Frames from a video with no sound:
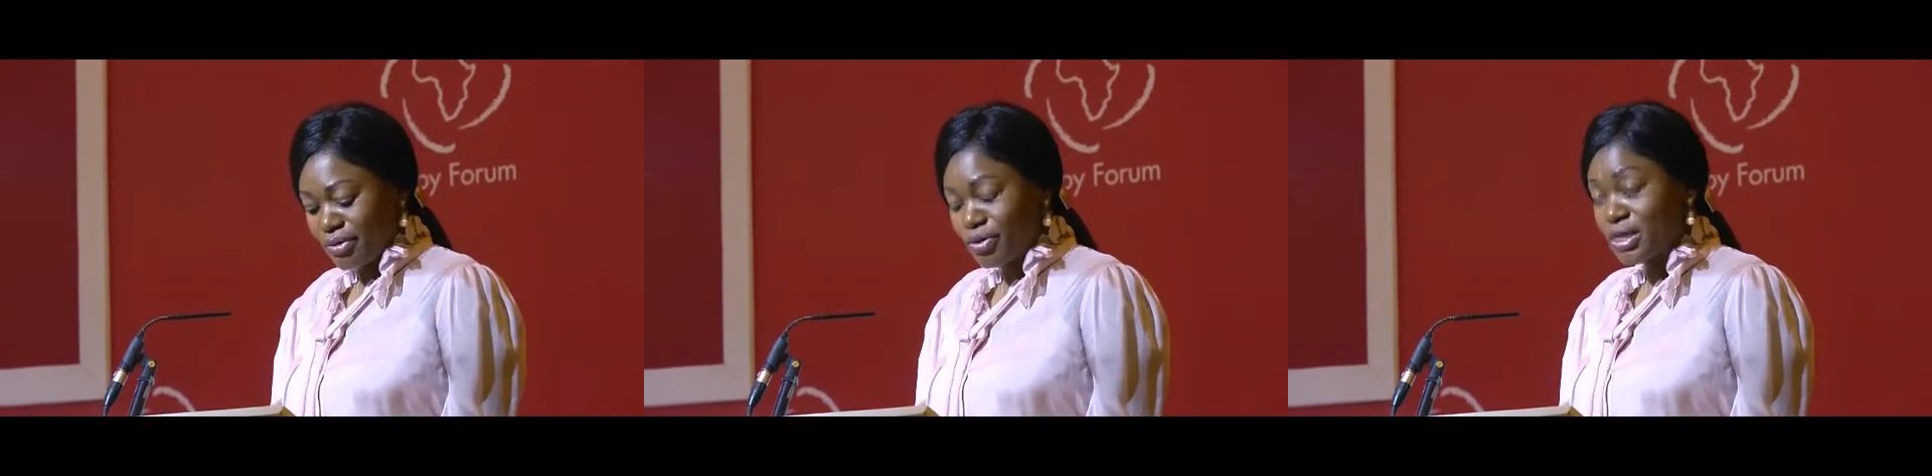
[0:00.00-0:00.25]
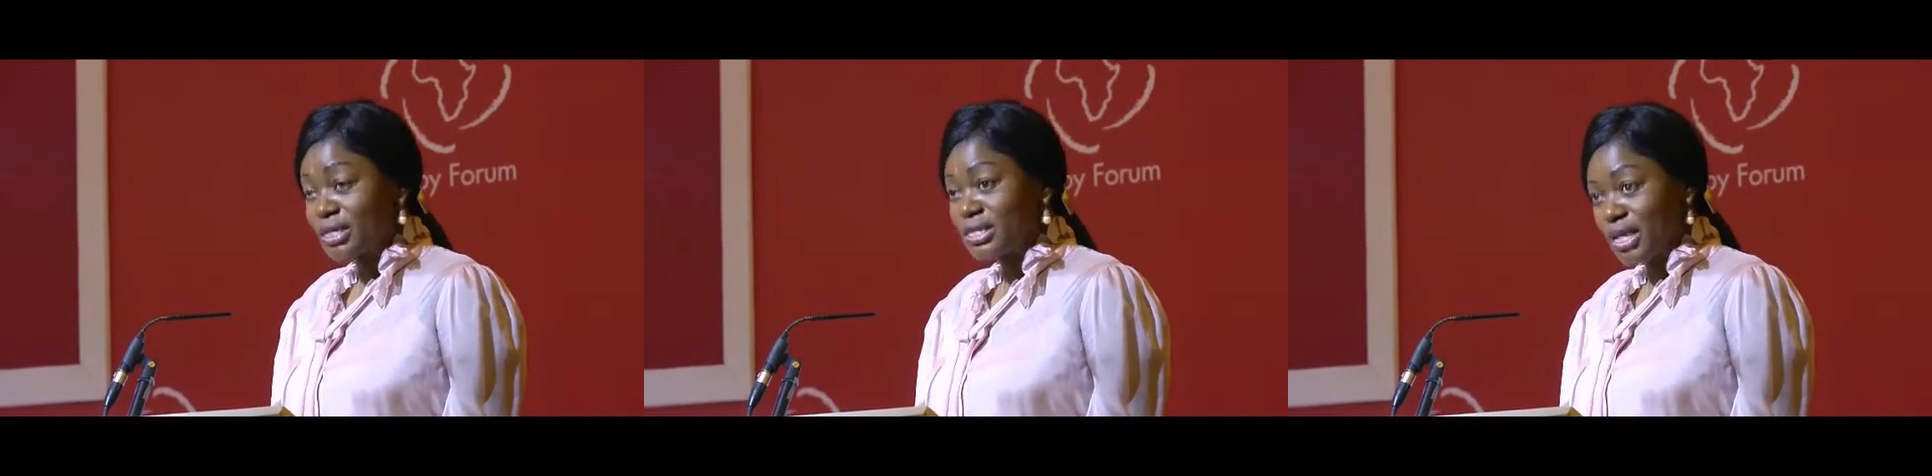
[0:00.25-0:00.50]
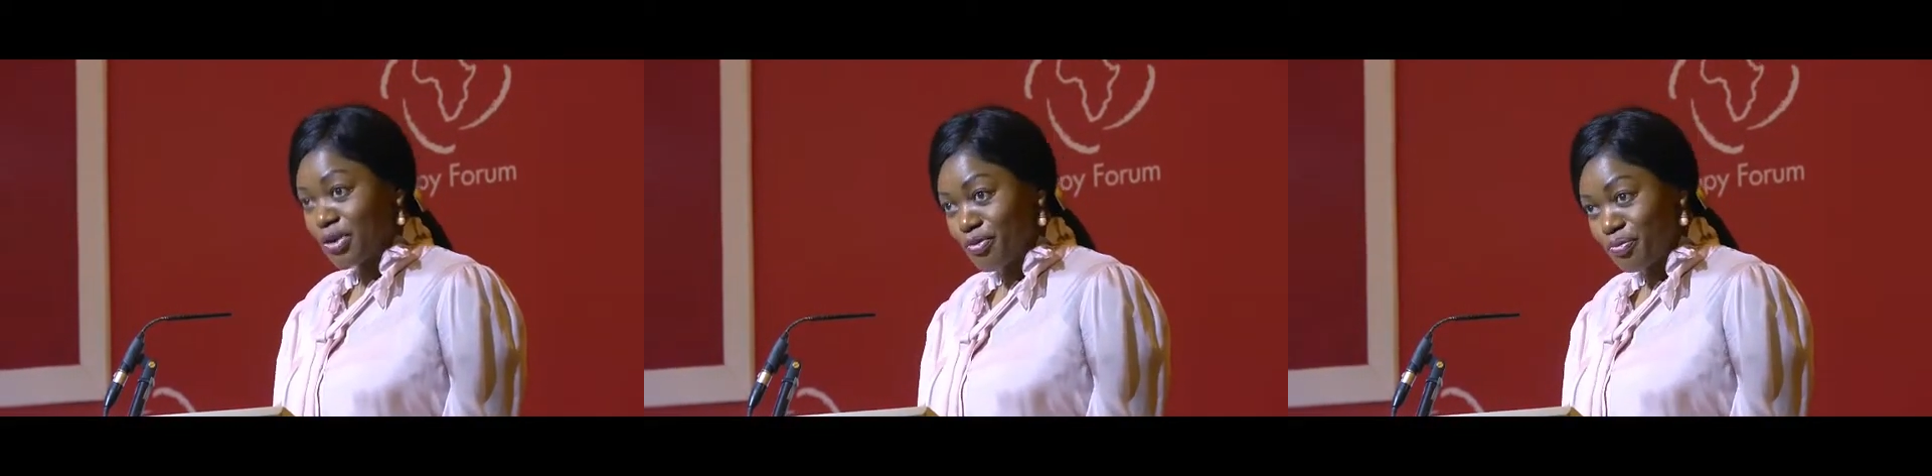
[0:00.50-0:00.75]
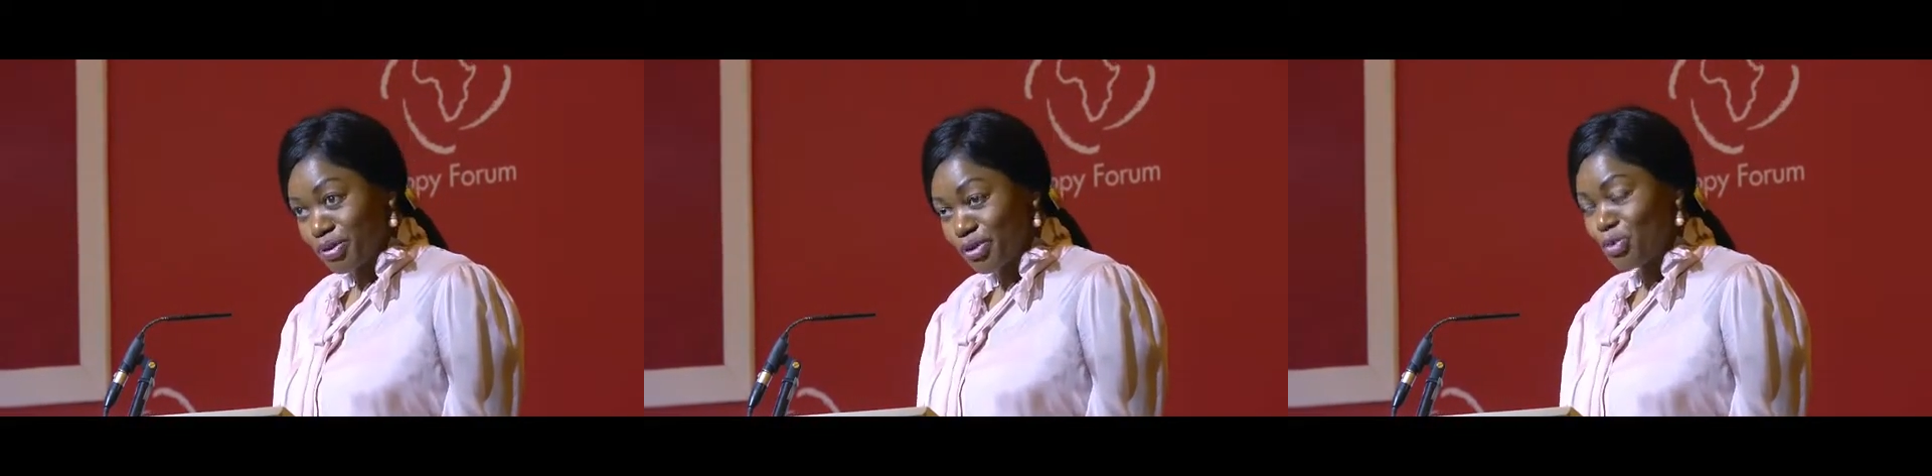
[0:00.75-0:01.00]
for the sake
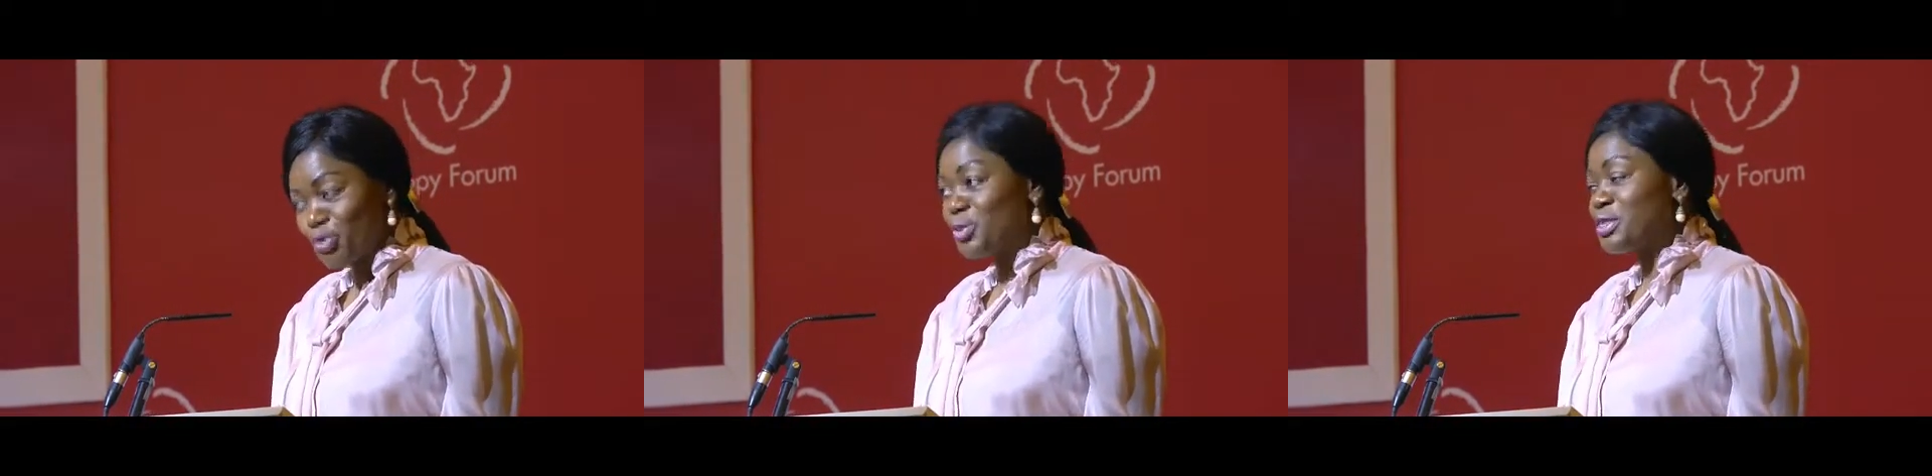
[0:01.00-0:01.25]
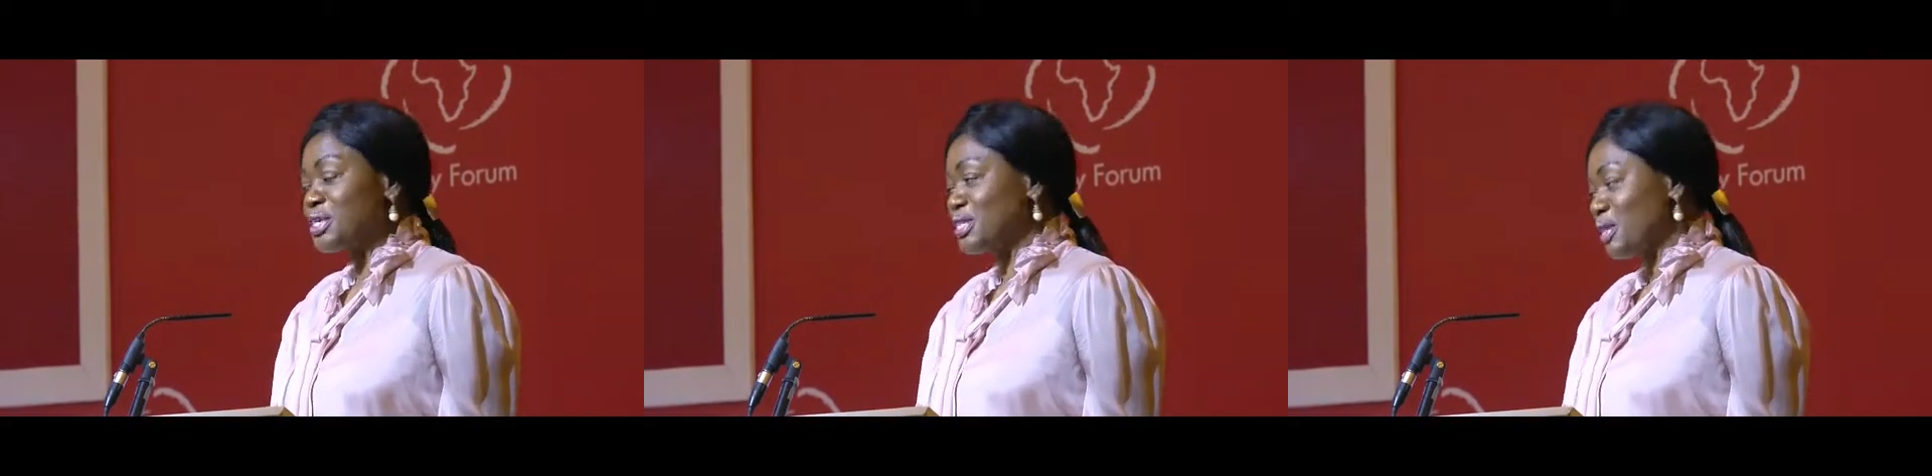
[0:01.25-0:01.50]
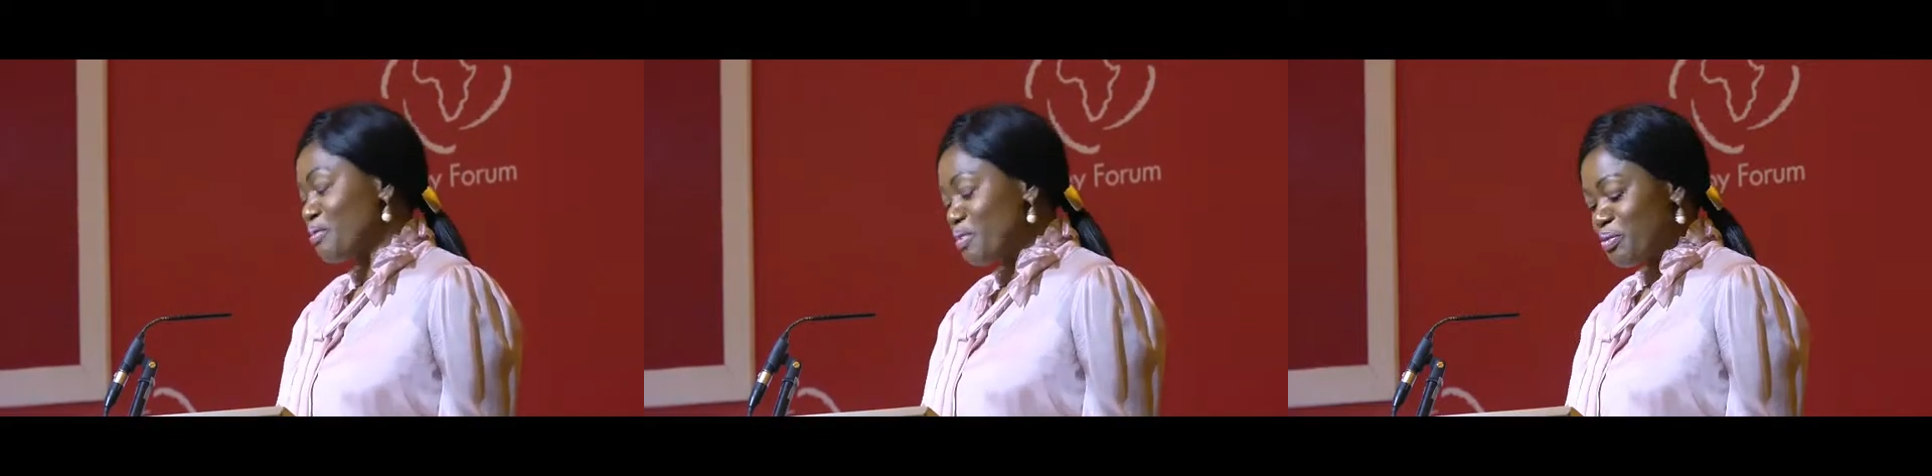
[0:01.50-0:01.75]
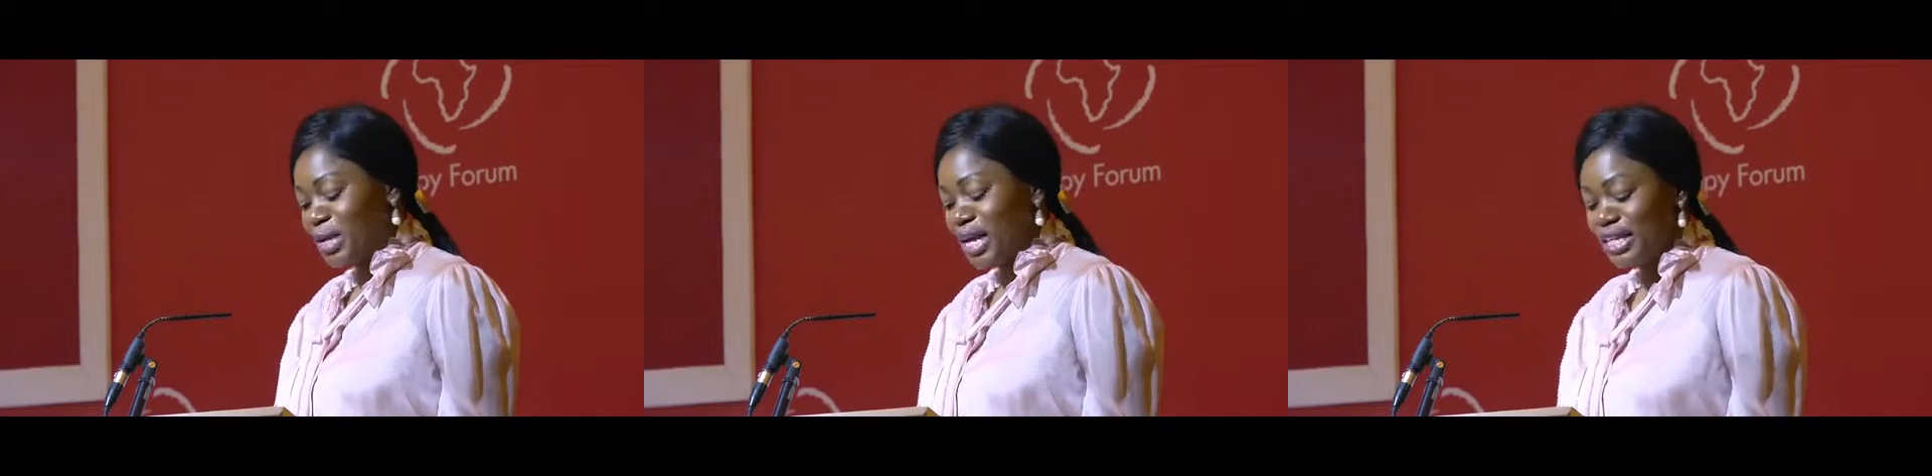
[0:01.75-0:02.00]
of protocol, there's some
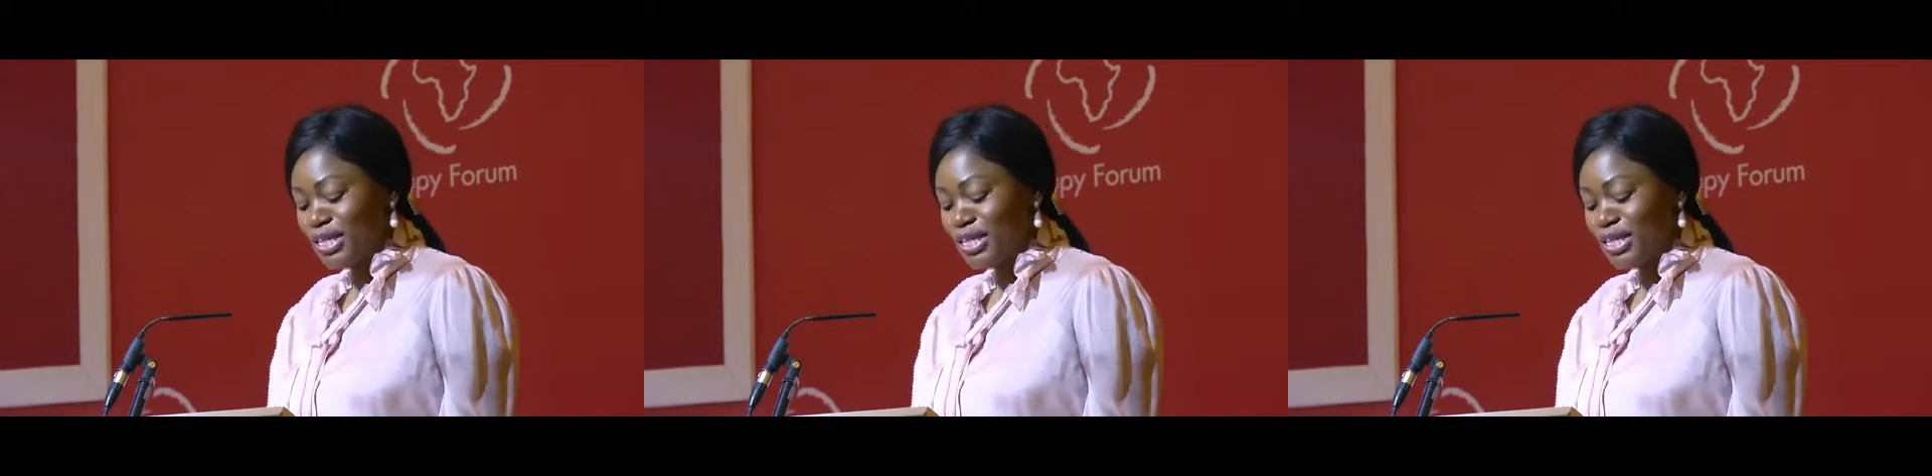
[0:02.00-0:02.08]
people I